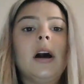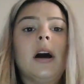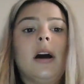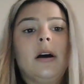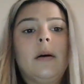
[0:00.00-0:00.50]

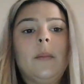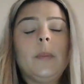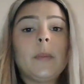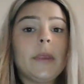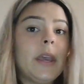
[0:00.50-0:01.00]

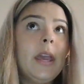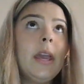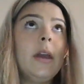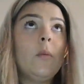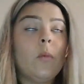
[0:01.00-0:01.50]
One
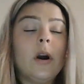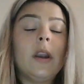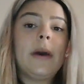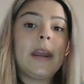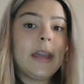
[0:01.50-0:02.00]

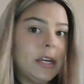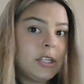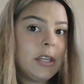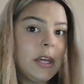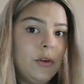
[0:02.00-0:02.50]

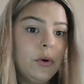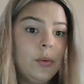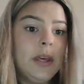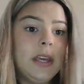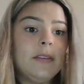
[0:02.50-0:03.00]
medication that you
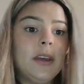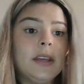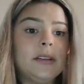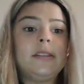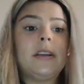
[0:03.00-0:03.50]
will be giving
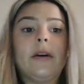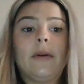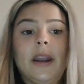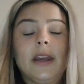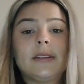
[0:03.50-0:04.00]
is
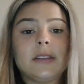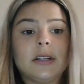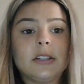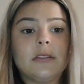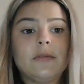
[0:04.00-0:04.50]
diuretics,
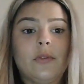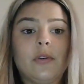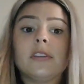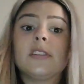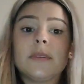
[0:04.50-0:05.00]
such as
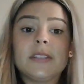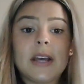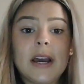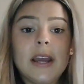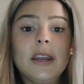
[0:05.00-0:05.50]

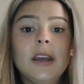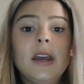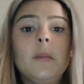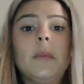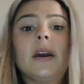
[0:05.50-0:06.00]
furosemide,
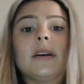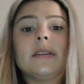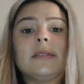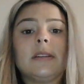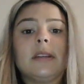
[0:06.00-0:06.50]

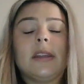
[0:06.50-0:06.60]
because